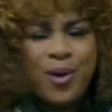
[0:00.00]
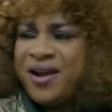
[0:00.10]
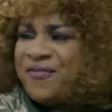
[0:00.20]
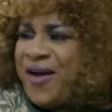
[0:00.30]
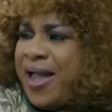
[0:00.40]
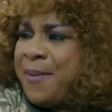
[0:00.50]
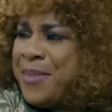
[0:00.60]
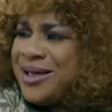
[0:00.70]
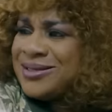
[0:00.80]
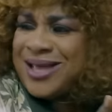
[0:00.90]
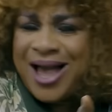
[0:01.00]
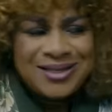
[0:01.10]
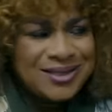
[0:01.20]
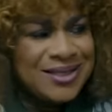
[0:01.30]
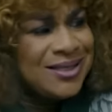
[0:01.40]
wherever a man's
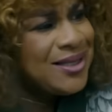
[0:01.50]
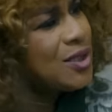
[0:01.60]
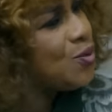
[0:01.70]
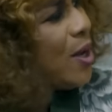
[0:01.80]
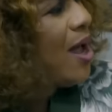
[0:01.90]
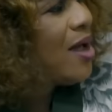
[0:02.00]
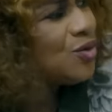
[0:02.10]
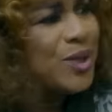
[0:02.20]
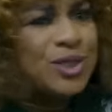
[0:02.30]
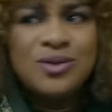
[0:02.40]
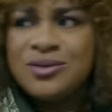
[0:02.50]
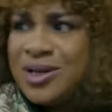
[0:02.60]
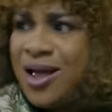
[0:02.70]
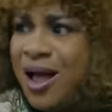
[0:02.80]
heart is, that's where her treasures.